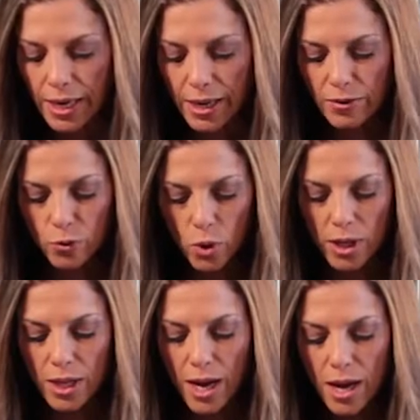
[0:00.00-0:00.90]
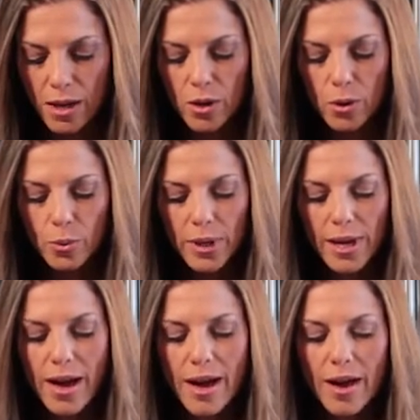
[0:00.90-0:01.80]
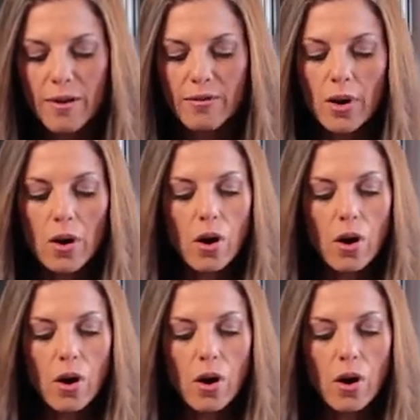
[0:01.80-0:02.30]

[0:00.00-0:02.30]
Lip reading: and voila, we have